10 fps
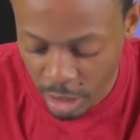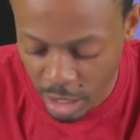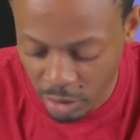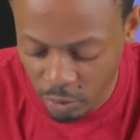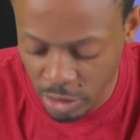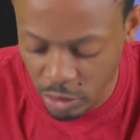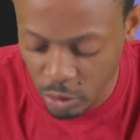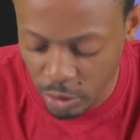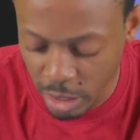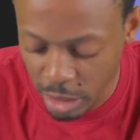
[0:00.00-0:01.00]
and we
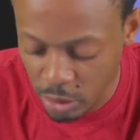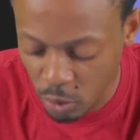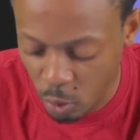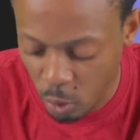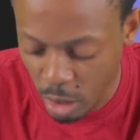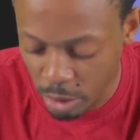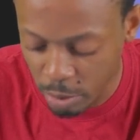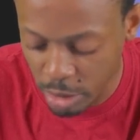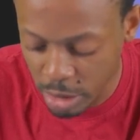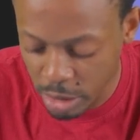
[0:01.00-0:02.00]
know that
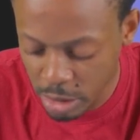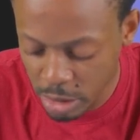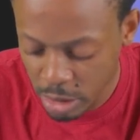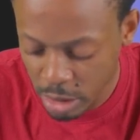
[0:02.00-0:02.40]
1 minute